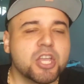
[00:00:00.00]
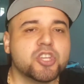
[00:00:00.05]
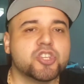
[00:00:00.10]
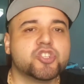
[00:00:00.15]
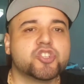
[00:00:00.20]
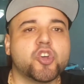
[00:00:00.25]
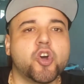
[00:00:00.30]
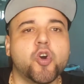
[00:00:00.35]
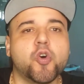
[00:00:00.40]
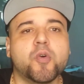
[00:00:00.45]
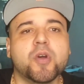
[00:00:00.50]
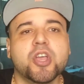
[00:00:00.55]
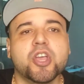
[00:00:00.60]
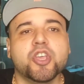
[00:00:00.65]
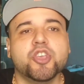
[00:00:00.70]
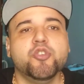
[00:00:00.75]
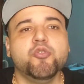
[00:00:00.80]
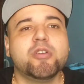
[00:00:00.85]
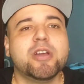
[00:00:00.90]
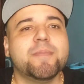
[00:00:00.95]
so
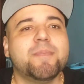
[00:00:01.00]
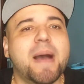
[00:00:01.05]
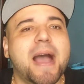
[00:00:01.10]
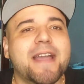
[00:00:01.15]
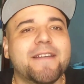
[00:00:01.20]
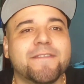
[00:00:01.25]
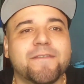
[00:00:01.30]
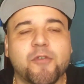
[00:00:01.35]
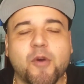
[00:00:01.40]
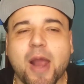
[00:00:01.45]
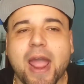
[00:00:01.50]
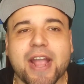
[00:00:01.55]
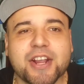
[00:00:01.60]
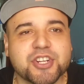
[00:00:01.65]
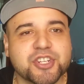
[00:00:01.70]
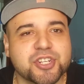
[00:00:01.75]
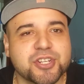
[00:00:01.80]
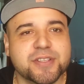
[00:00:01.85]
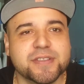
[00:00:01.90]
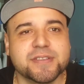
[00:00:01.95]
you could buy
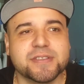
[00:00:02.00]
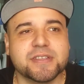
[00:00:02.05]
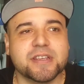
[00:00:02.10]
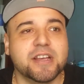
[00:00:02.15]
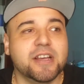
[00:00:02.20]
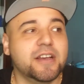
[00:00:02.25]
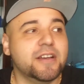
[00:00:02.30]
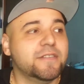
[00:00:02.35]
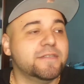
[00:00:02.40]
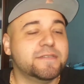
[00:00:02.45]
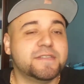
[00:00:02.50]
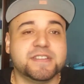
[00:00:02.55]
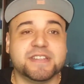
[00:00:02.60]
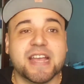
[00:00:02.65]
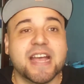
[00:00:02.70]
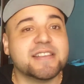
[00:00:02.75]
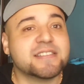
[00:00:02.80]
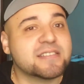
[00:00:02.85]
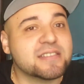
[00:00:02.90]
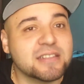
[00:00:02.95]
fractions of
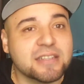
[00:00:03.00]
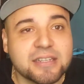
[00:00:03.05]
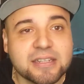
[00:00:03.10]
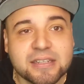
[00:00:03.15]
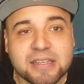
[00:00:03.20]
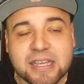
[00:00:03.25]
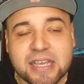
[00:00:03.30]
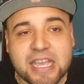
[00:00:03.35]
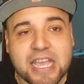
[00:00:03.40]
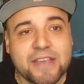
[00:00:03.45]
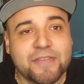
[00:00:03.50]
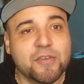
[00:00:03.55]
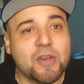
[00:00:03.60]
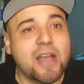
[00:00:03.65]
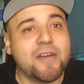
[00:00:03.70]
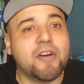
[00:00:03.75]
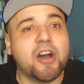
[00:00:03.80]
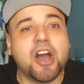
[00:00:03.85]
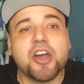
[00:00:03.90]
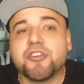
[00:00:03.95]
Tesla if you
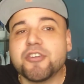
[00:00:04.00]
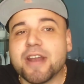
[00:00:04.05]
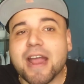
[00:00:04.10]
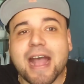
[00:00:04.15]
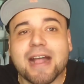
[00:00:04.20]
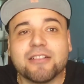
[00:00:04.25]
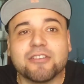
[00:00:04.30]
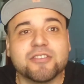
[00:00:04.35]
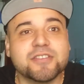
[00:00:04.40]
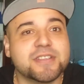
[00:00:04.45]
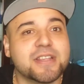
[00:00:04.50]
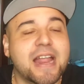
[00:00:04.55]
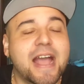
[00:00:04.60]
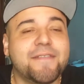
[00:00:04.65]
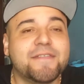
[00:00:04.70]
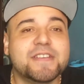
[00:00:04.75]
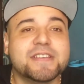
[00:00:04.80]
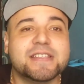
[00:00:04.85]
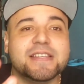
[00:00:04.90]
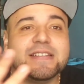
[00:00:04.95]
have $100, and
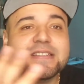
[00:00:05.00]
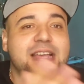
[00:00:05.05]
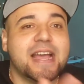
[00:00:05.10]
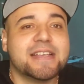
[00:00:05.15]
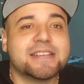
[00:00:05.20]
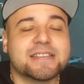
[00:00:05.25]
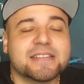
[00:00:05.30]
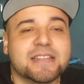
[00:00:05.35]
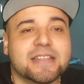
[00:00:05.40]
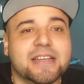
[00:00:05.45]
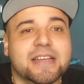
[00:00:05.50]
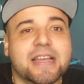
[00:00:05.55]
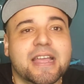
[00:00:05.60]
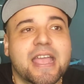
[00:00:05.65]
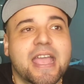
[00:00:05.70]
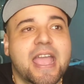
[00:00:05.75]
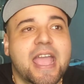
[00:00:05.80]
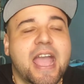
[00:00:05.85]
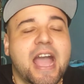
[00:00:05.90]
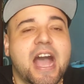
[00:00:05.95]
obviously Tesla
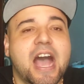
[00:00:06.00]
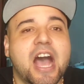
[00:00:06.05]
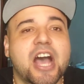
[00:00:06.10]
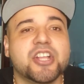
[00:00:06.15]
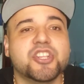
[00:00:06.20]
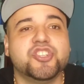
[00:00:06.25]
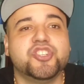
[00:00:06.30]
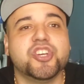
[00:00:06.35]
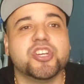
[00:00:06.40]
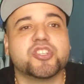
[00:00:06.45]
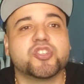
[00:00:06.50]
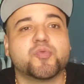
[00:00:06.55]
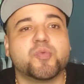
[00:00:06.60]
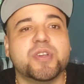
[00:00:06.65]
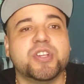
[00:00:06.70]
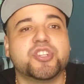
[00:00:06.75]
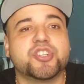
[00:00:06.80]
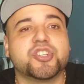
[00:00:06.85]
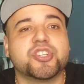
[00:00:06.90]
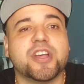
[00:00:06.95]
just
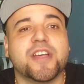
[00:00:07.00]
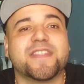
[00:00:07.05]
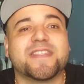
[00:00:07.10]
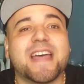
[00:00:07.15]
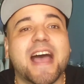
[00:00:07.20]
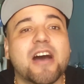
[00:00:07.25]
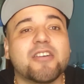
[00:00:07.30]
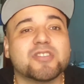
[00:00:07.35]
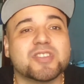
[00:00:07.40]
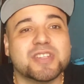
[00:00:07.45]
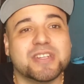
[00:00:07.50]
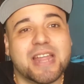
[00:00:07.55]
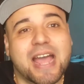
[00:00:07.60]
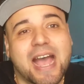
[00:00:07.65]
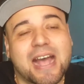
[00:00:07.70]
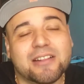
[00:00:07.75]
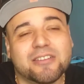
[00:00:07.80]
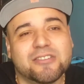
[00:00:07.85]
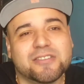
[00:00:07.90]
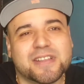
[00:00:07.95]
reached
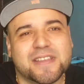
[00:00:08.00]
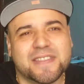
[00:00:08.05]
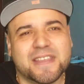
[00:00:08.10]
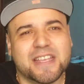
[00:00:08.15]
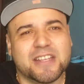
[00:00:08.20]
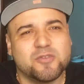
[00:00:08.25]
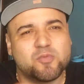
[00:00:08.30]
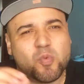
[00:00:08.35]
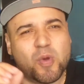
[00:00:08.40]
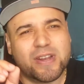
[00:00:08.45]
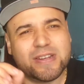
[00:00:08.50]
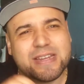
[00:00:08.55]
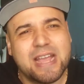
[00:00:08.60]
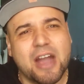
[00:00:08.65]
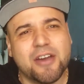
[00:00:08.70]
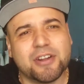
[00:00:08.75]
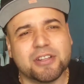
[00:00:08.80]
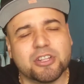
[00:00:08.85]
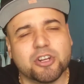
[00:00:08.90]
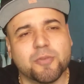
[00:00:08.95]
$1,000. I think it went
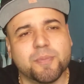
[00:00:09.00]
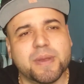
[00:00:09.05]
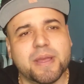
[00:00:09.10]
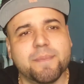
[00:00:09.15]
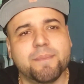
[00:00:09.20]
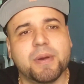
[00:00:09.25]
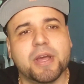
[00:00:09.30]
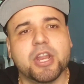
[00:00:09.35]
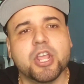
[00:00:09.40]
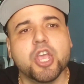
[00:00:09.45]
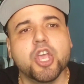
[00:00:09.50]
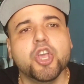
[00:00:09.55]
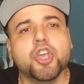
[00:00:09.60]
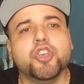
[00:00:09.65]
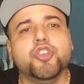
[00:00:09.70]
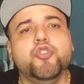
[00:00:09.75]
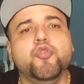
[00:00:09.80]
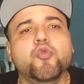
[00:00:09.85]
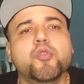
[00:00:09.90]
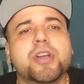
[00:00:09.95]
down a little bit, but
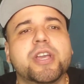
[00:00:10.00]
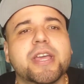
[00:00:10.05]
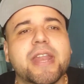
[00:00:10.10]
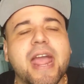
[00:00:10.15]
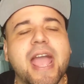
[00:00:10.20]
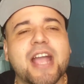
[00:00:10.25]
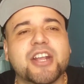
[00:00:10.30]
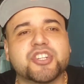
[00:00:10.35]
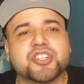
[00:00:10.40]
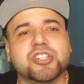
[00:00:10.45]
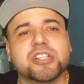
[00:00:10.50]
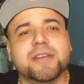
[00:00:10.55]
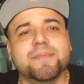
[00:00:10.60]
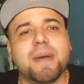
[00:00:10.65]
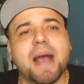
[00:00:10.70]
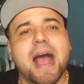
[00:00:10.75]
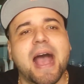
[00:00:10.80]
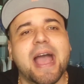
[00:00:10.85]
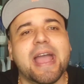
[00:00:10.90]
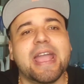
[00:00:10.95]
you could actually
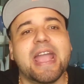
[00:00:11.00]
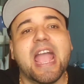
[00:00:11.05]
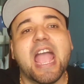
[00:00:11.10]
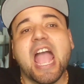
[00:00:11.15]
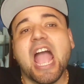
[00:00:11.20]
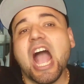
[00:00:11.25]
buy